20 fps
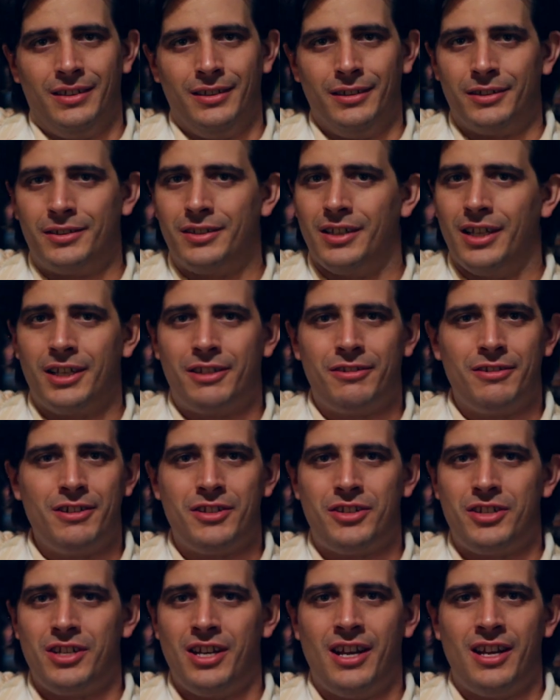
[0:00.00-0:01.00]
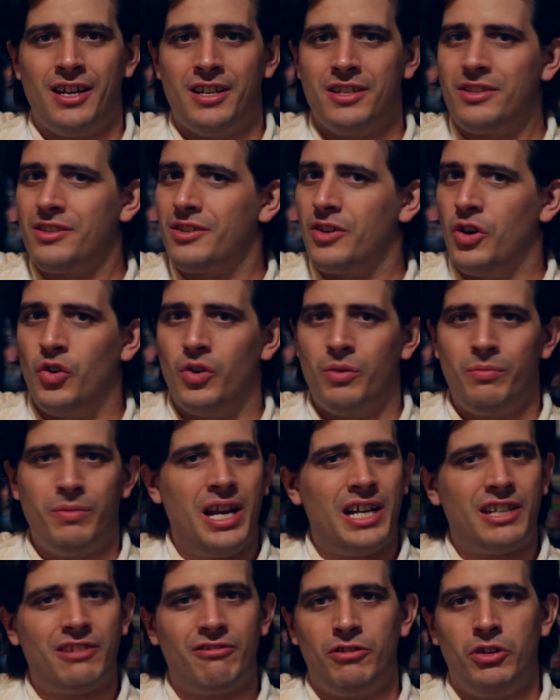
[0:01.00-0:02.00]
Looks like Christiane's going
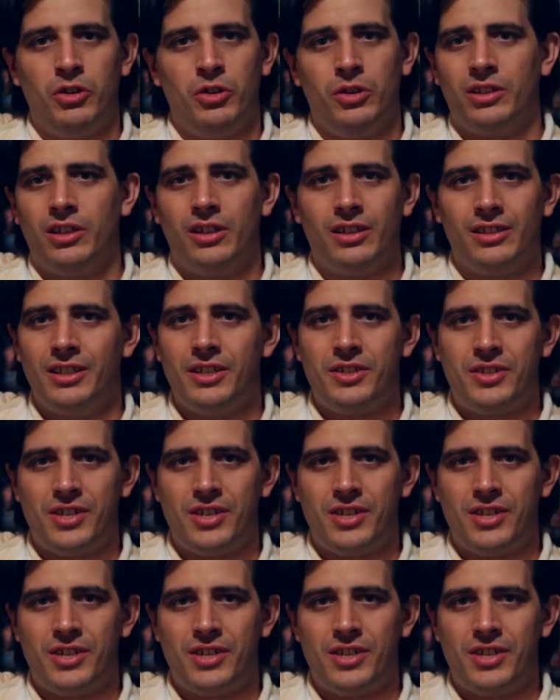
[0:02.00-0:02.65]
back to her old ugly